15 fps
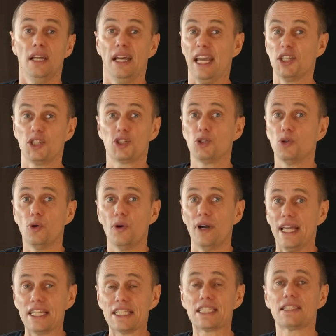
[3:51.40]
In short,
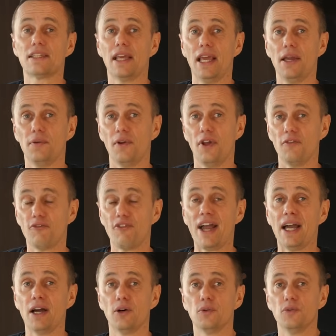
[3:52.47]
it
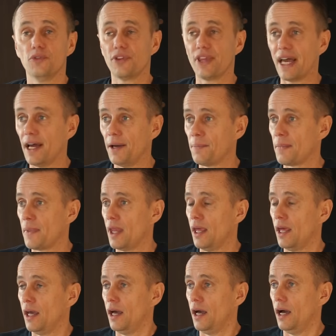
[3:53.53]
found that
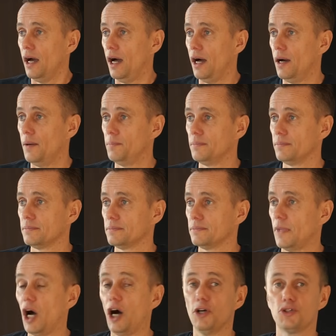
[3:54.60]

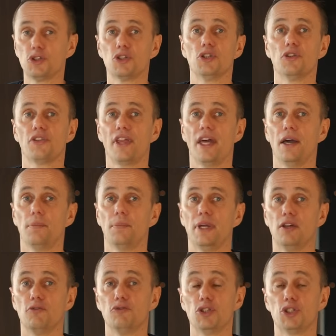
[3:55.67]
hydrogen
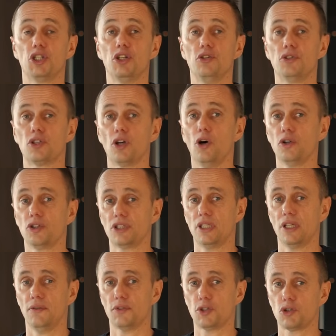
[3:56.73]
therapy reduced
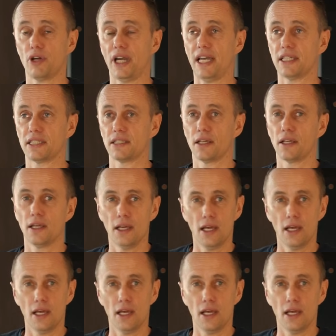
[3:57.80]
oxidative stress.